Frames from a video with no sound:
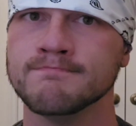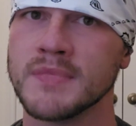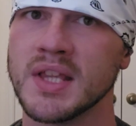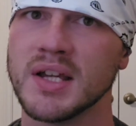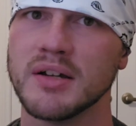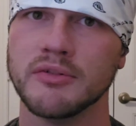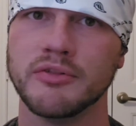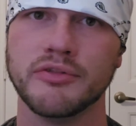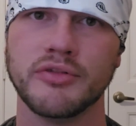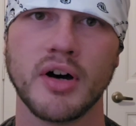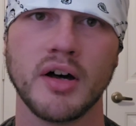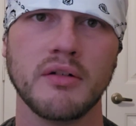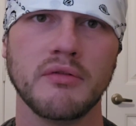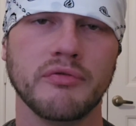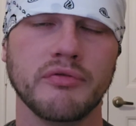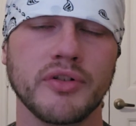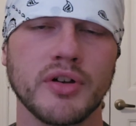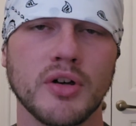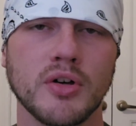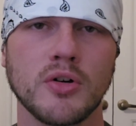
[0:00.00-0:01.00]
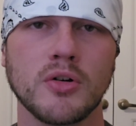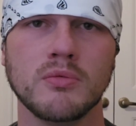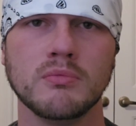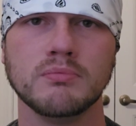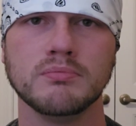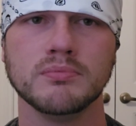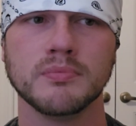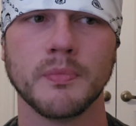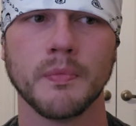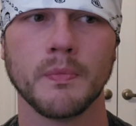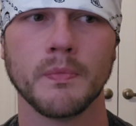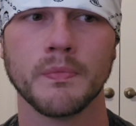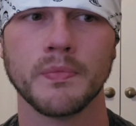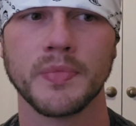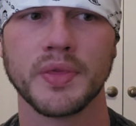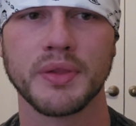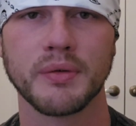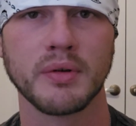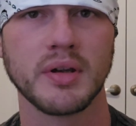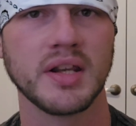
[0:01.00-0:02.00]
Fun film,
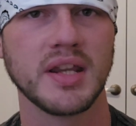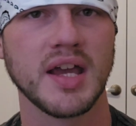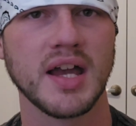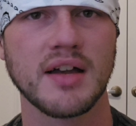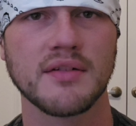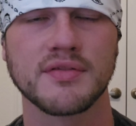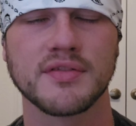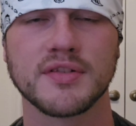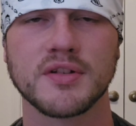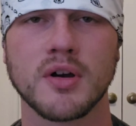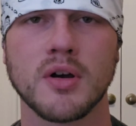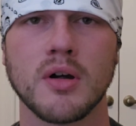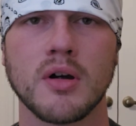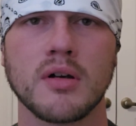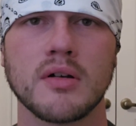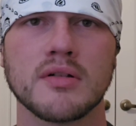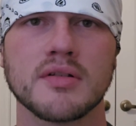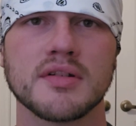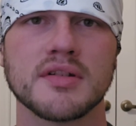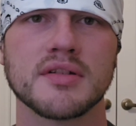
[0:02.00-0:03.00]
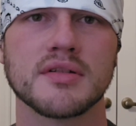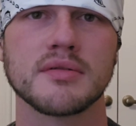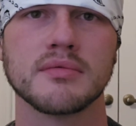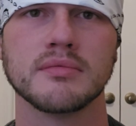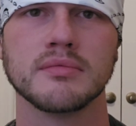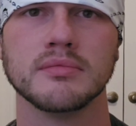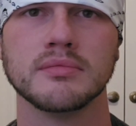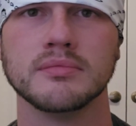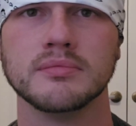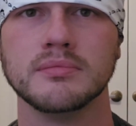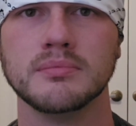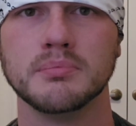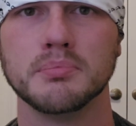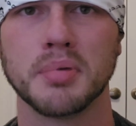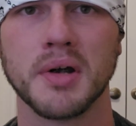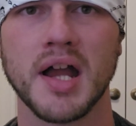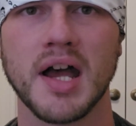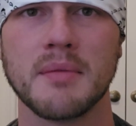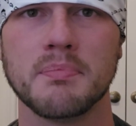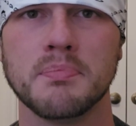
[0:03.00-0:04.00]
3.5 stars.
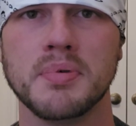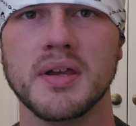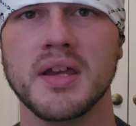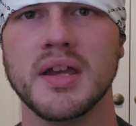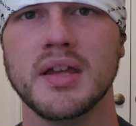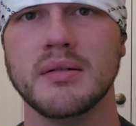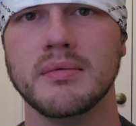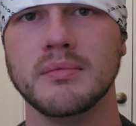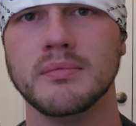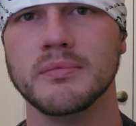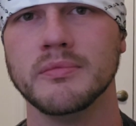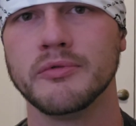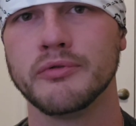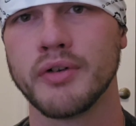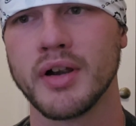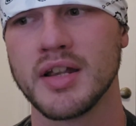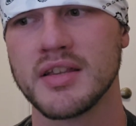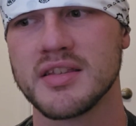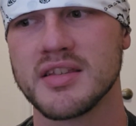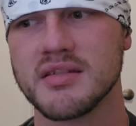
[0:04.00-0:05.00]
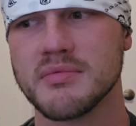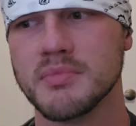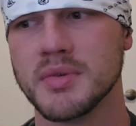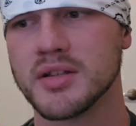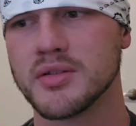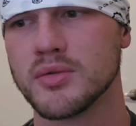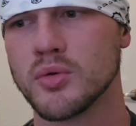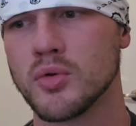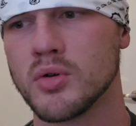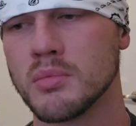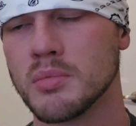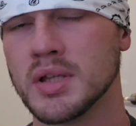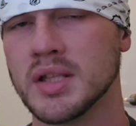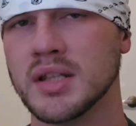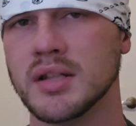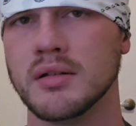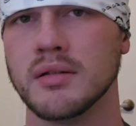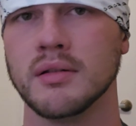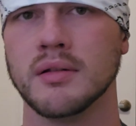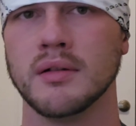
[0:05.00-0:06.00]
Brad Pitt, Frances McDormand.